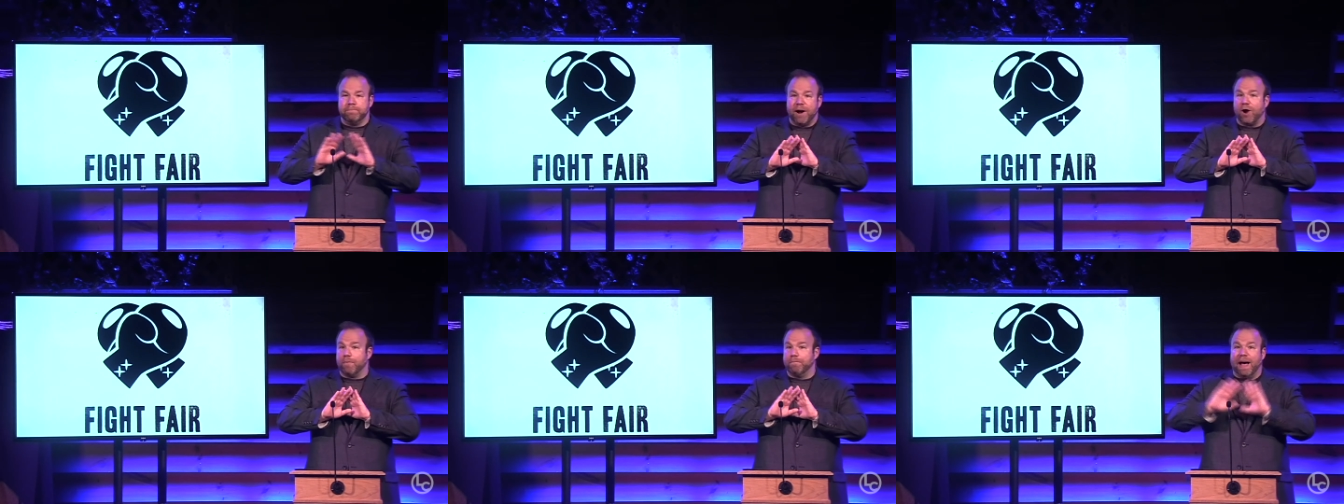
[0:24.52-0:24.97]

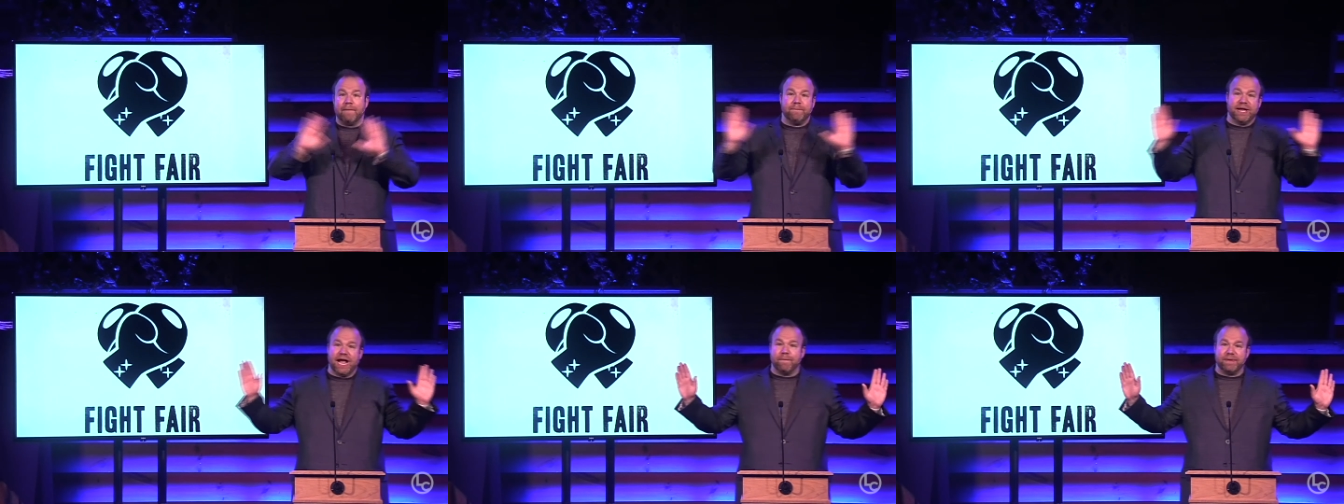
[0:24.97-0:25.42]
are
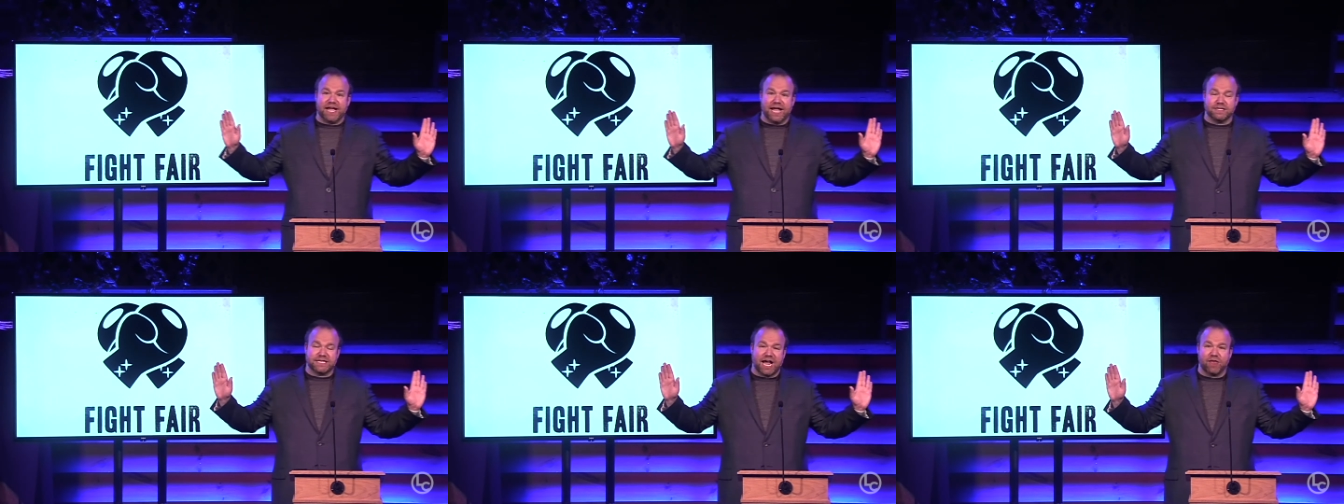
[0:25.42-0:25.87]
bumping up
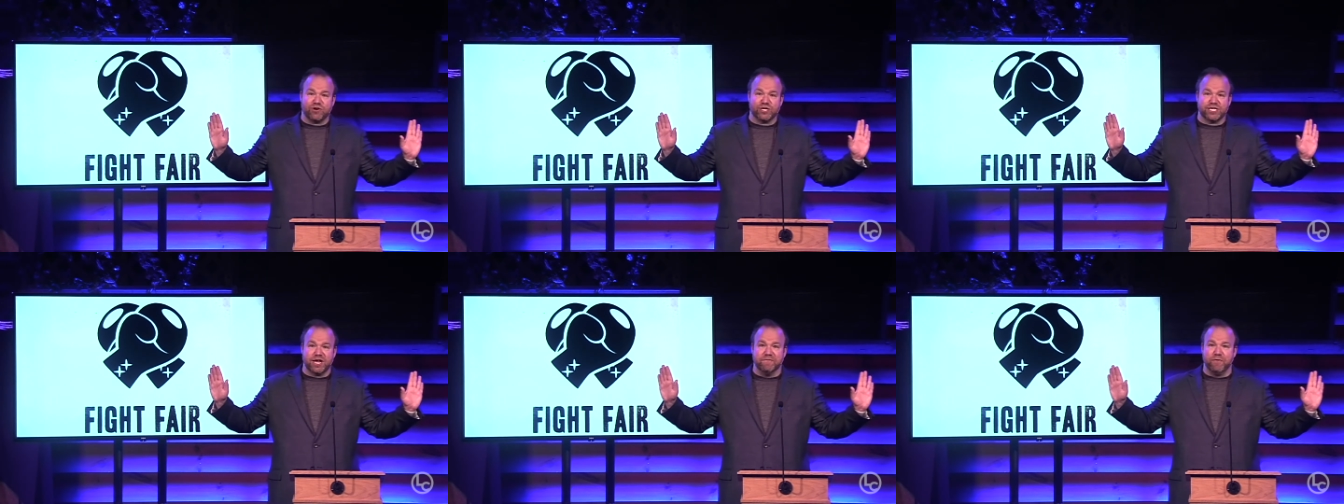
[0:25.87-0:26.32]
against other
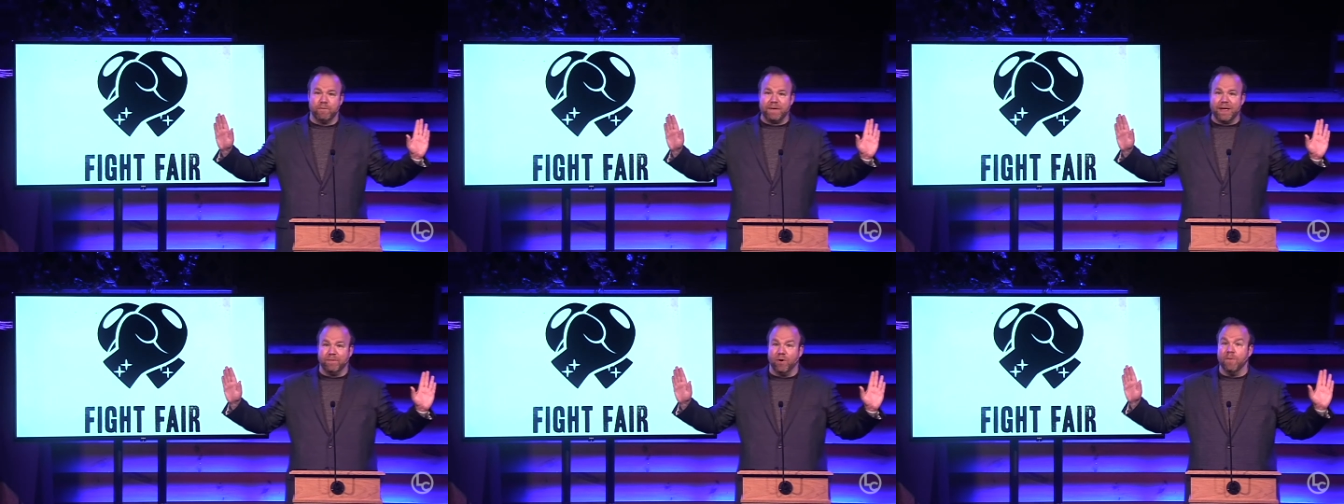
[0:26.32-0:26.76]
sinful
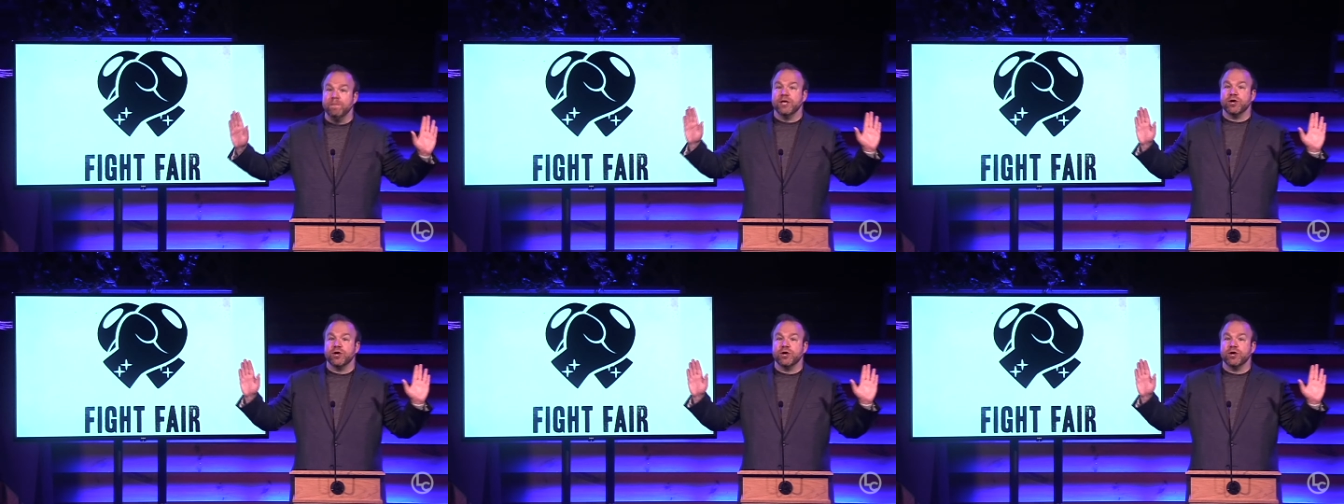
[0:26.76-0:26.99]
people,